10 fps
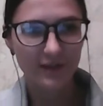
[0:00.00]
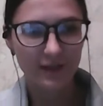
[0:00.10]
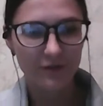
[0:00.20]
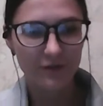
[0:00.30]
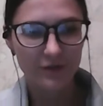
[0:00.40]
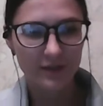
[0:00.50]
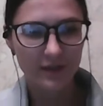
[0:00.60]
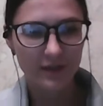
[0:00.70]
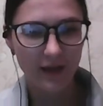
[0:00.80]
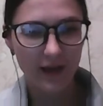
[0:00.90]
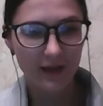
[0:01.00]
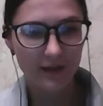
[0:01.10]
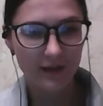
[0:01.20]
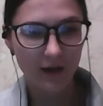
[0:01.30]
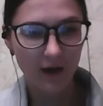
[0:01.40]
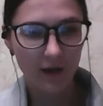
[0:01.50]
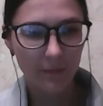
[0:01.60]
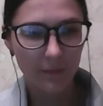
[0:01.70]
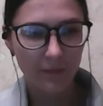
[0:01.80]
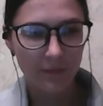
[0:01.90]
really interesting. And
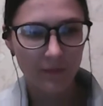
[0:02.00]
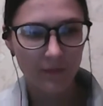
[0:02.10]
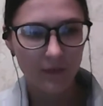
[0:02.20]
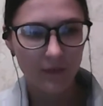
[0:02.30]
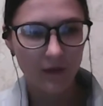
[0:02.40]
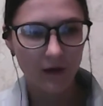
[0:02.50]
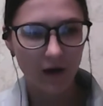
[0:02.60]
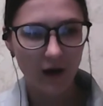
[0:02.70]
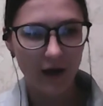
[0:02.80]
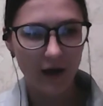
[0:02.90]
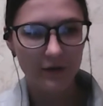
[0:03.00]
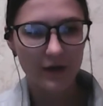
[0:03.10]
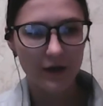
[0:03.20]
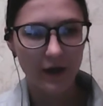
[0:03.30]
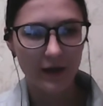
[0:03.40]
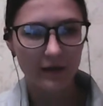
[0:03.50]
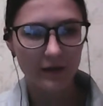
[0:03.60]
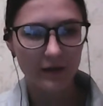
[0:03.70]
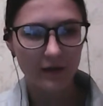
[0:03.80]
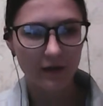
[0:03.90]
are there any